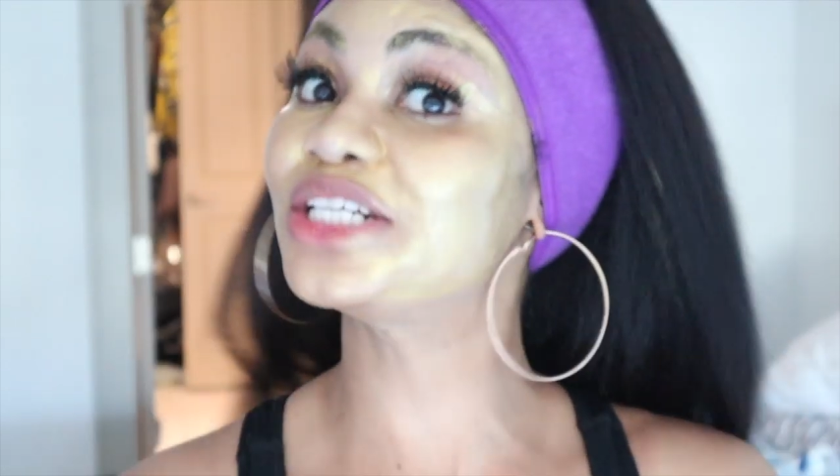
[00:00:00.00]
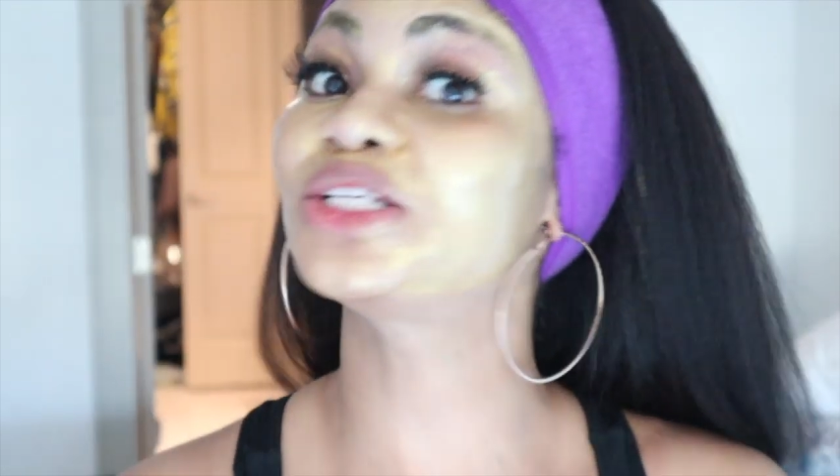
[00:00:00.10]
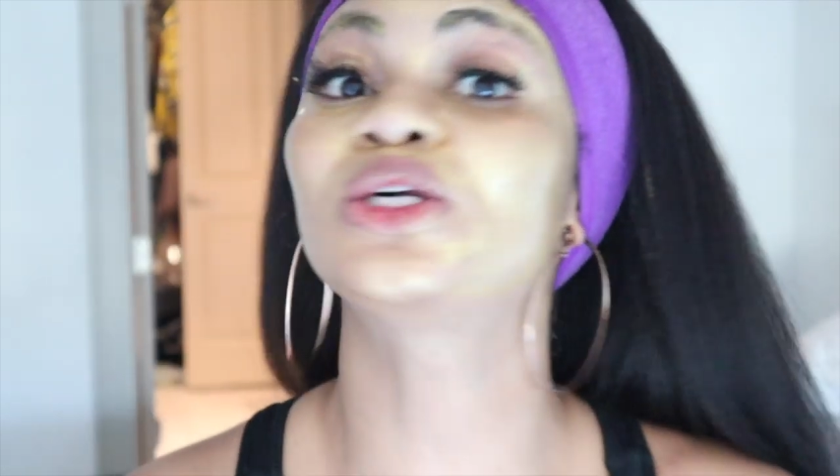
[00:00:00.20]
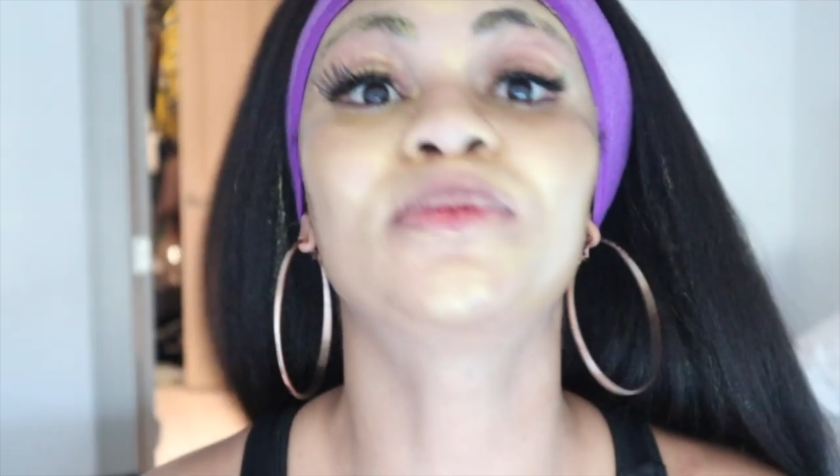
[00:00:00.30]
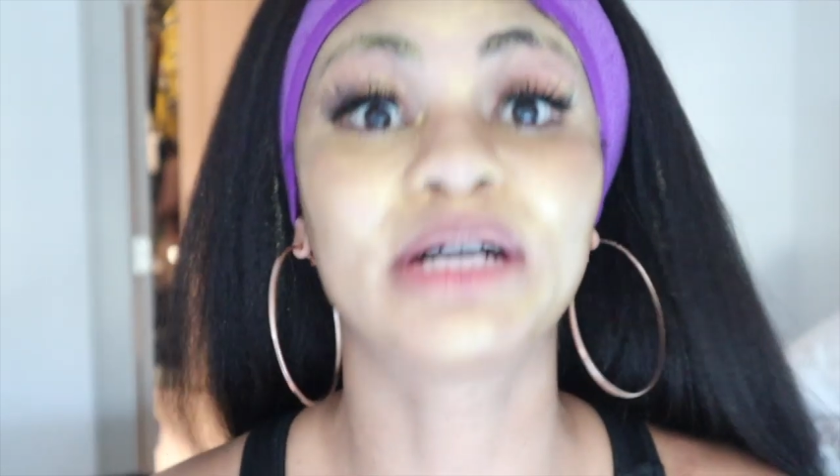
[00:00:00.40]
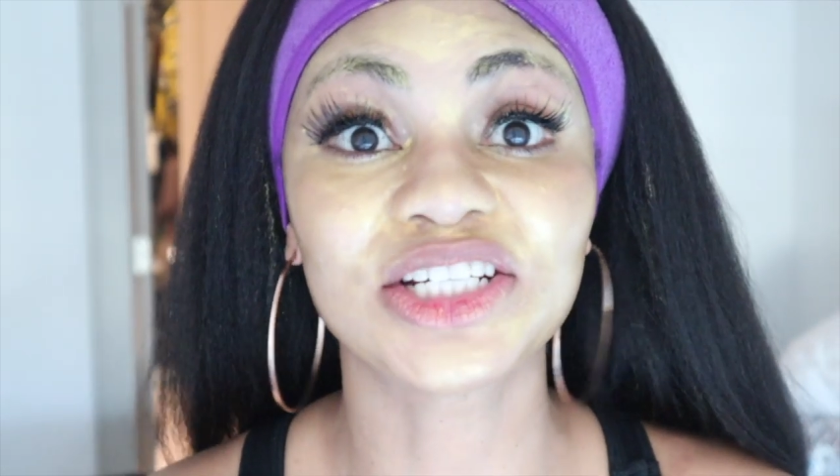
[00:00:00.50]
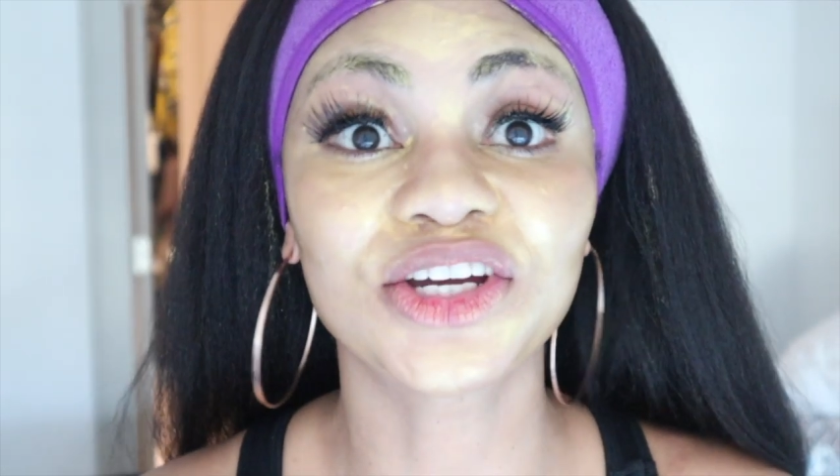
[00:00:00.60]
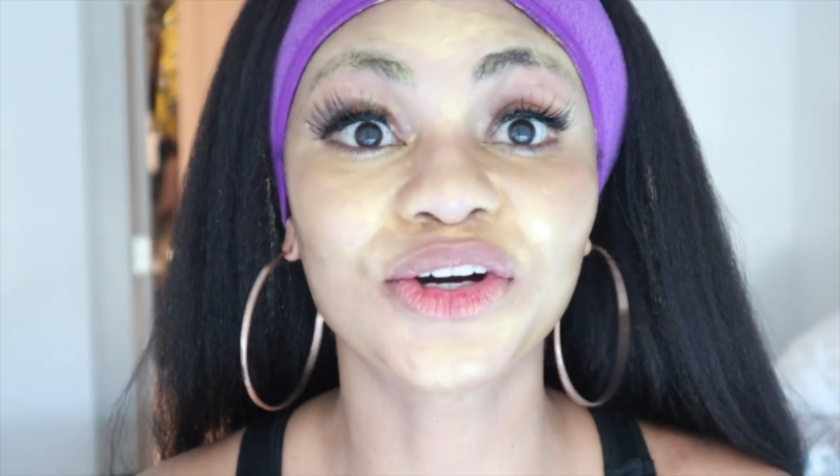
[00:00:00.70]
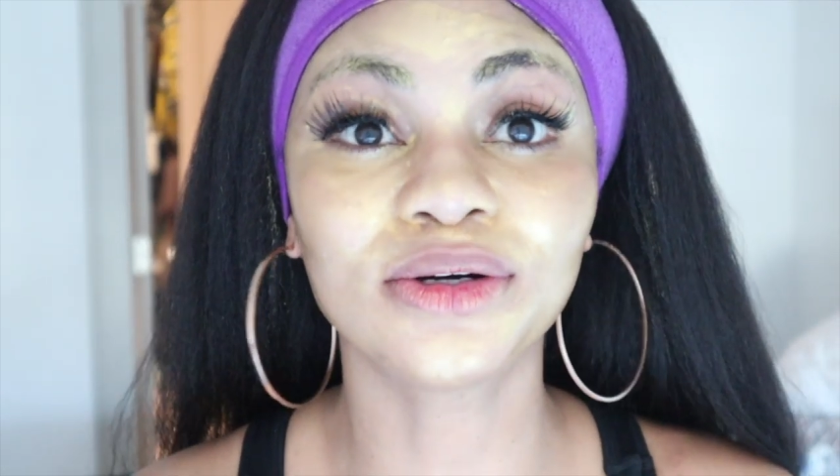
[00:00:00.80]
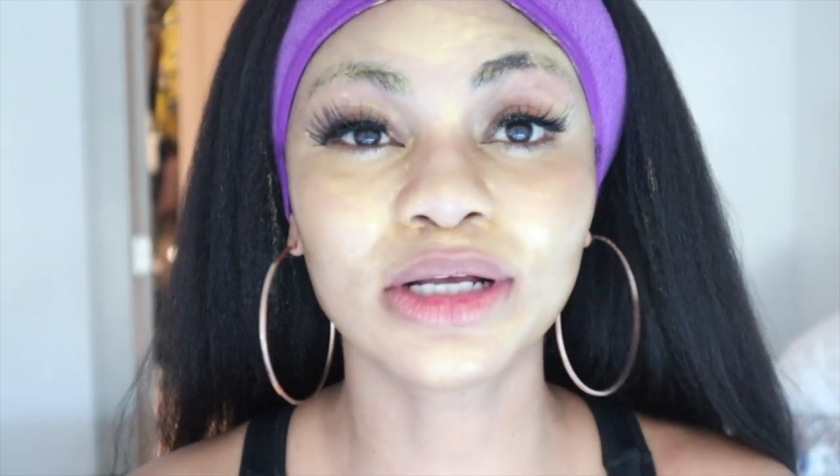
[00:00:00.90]
is so
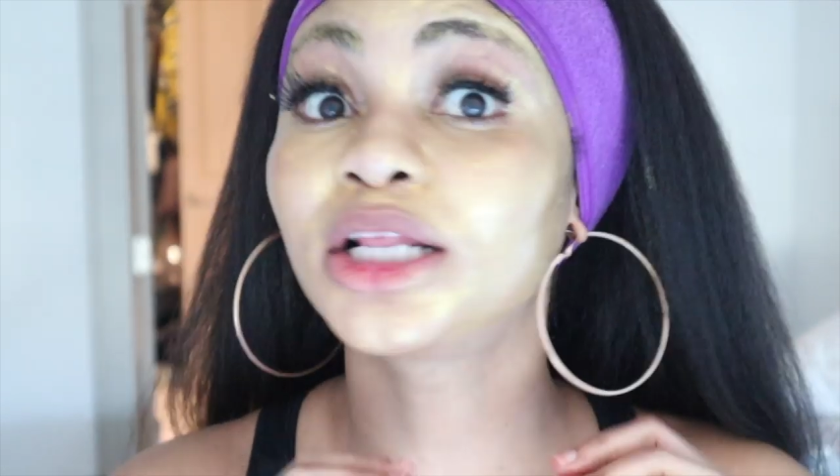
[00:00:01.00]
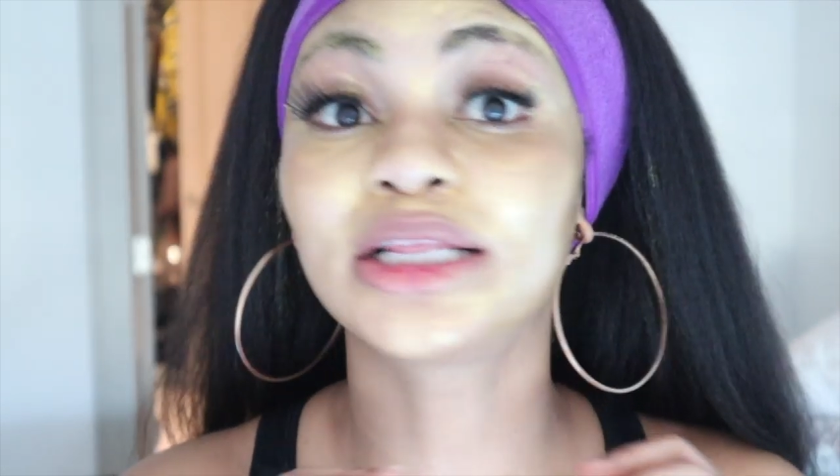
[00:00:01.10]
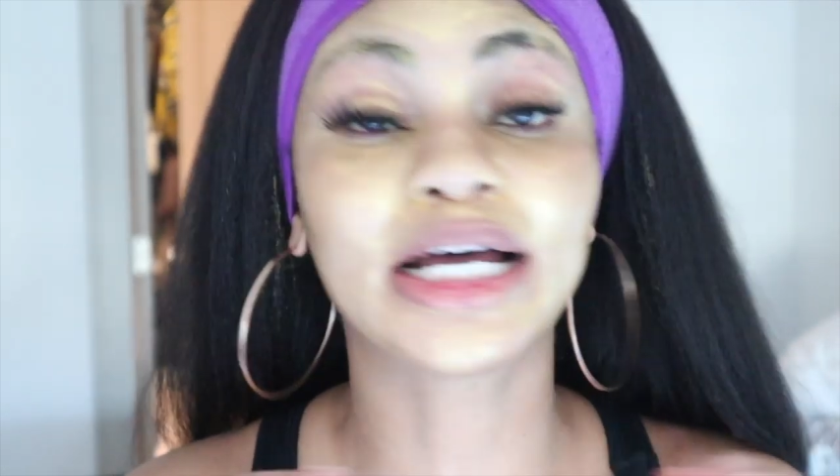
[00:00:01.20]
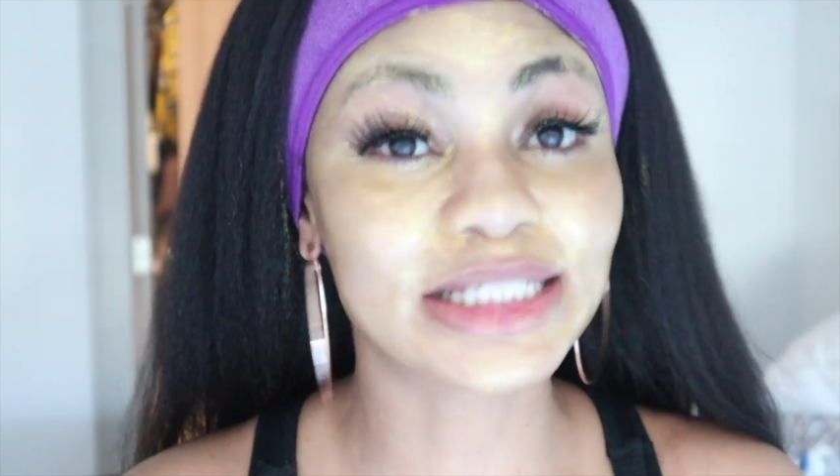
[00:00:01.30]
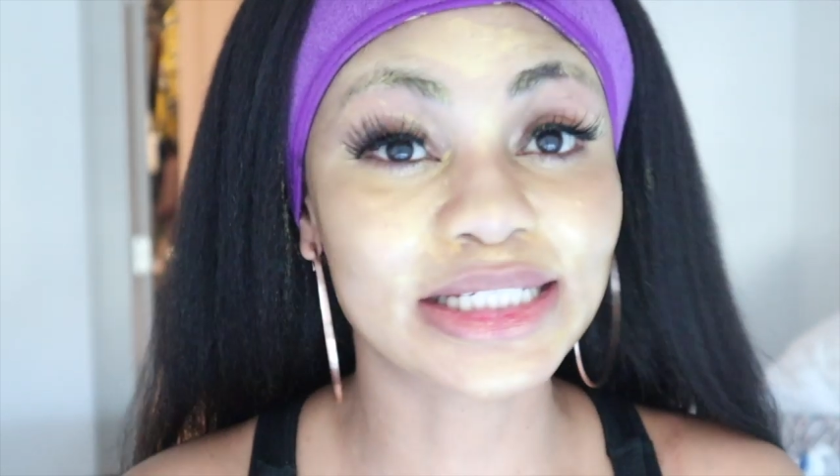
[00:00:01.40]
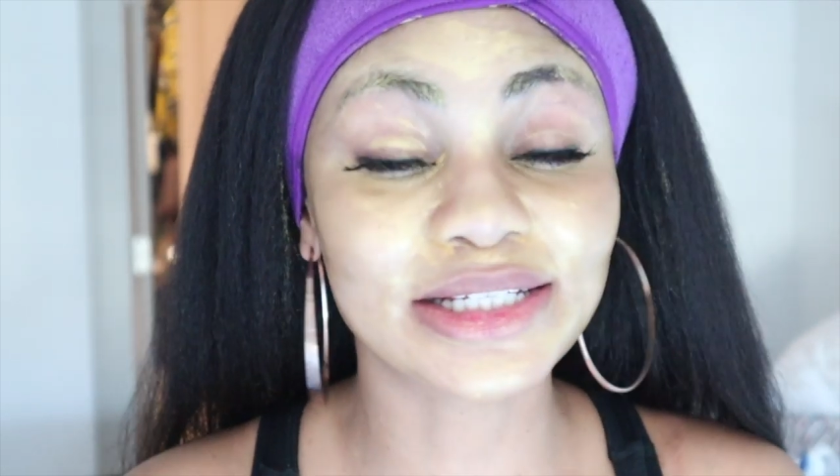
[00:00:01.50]
magical. Lightens